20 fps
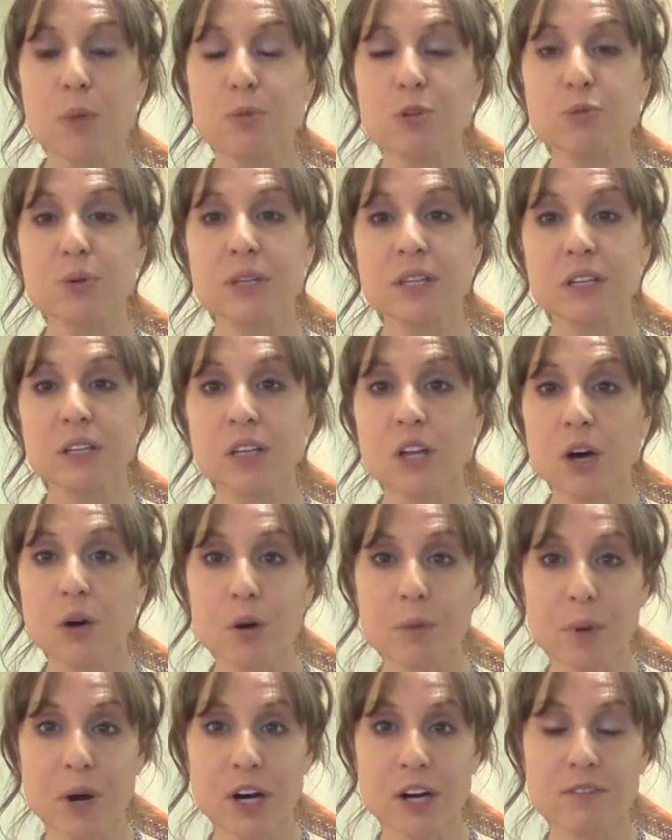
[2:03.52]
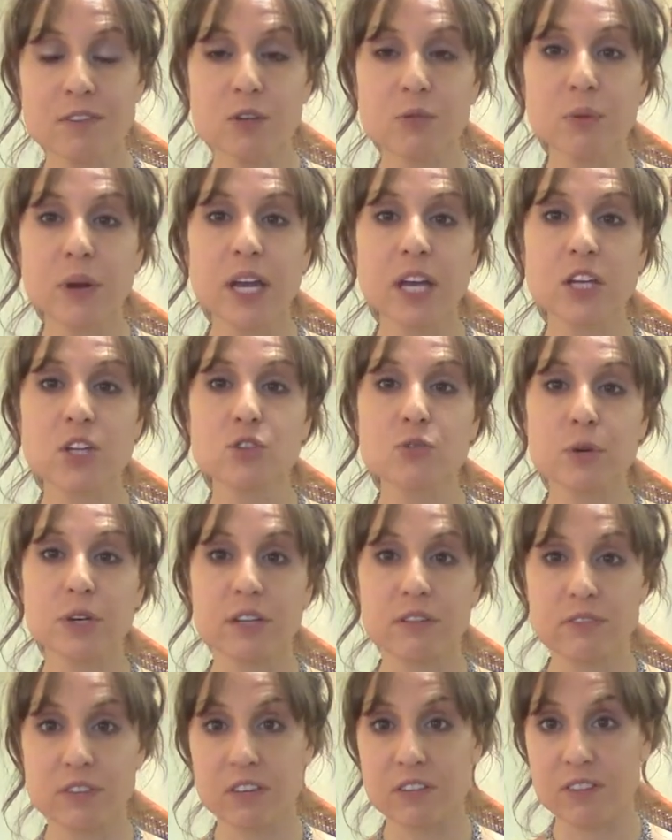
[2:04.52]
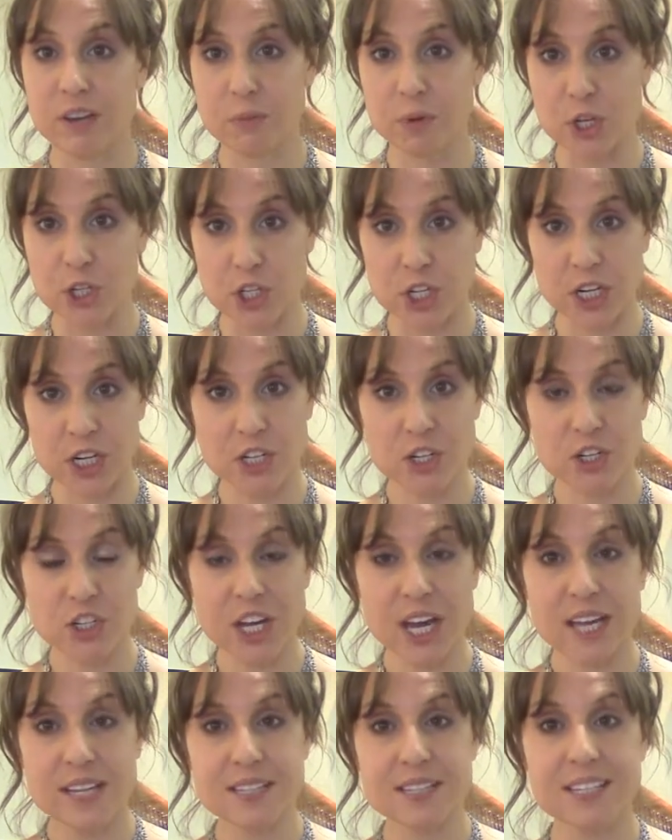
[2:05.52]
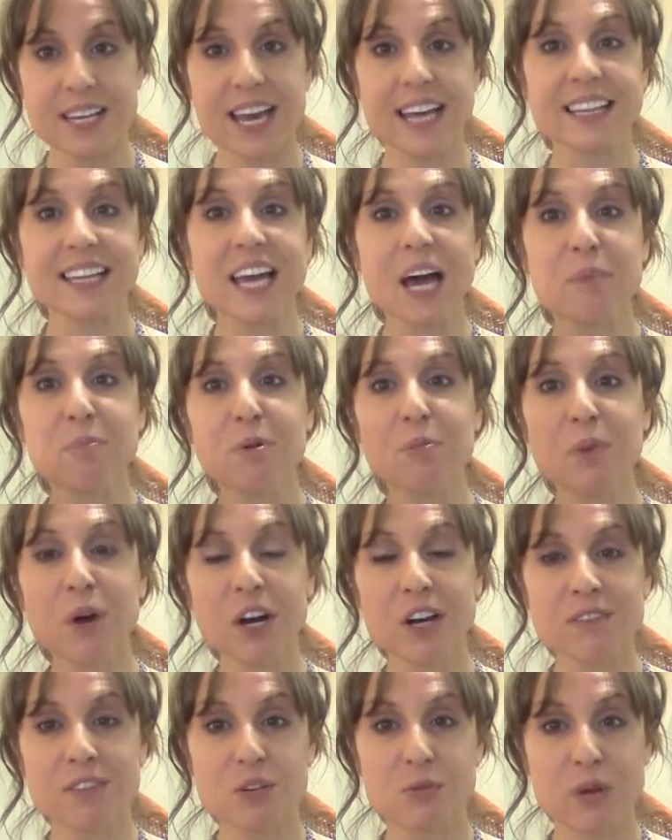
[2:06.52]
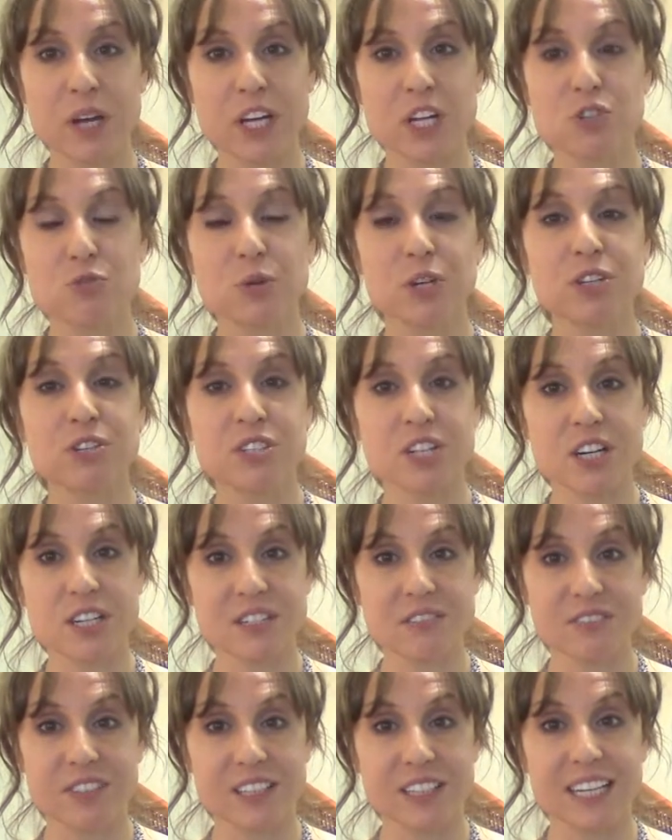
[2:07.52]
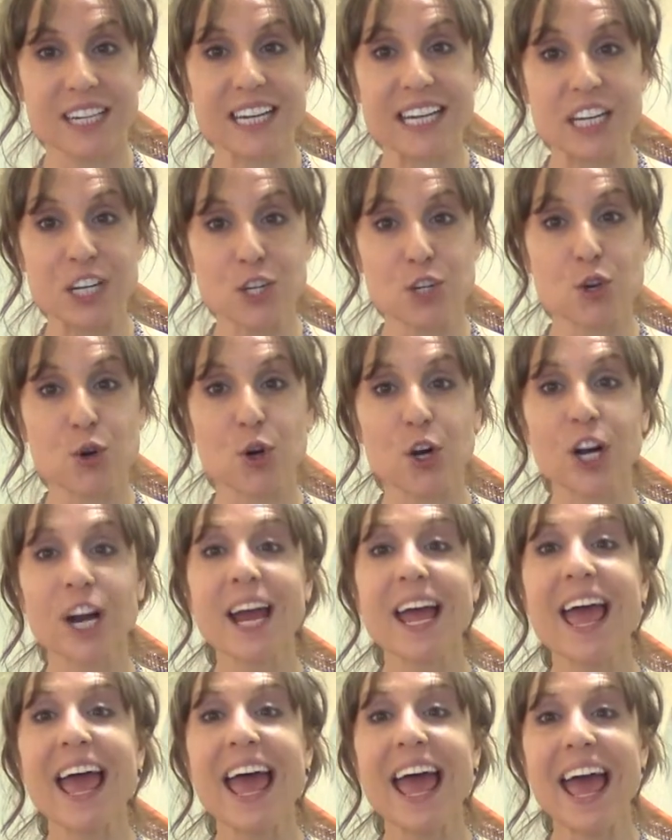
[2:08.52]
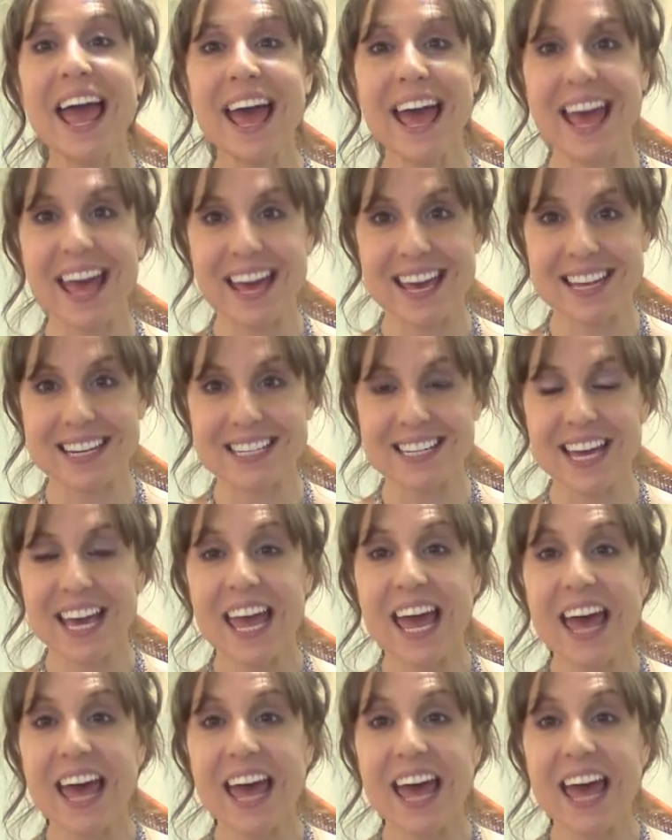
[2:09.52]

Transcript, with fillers: between the lower part of your range where you feel vibration in your chest and the upper part of your range where you start to feel it in your head.